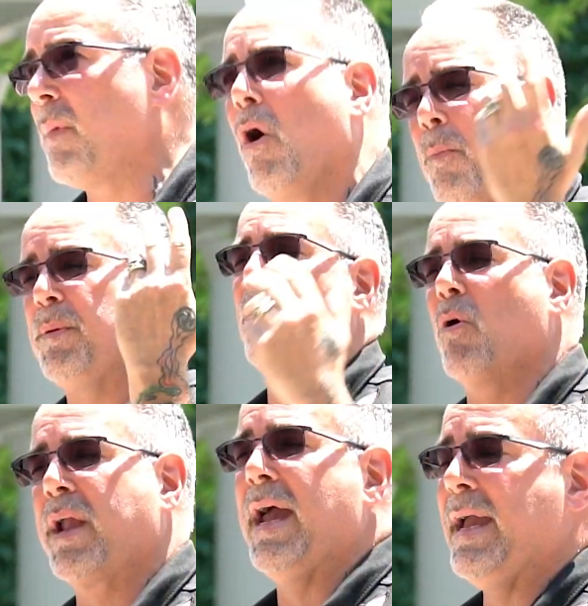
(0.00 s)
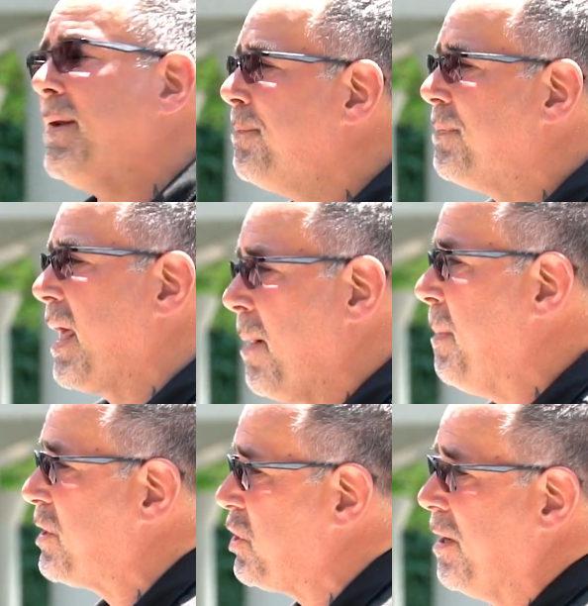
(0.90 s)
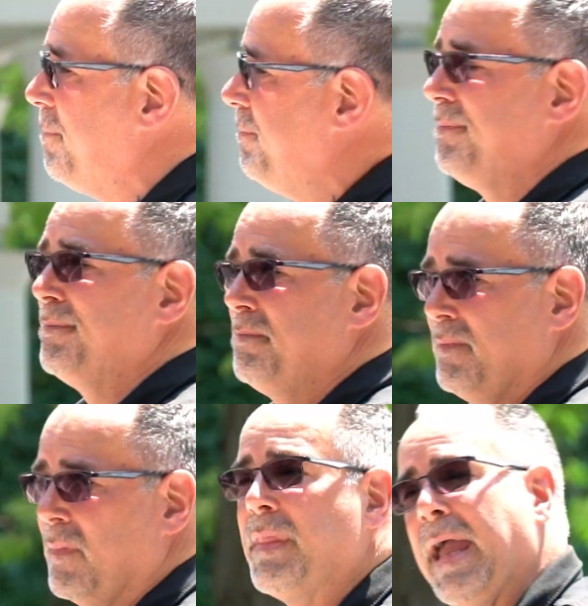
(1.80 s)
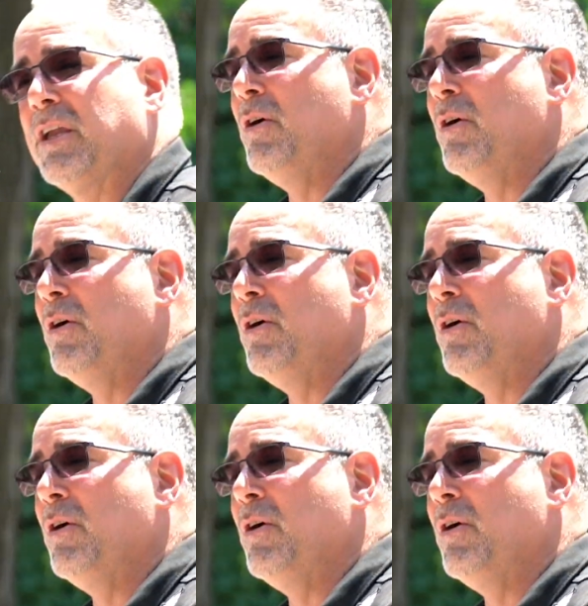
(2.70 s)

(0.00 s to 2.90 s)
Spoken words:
I hope you're okay, and I miss you. Thank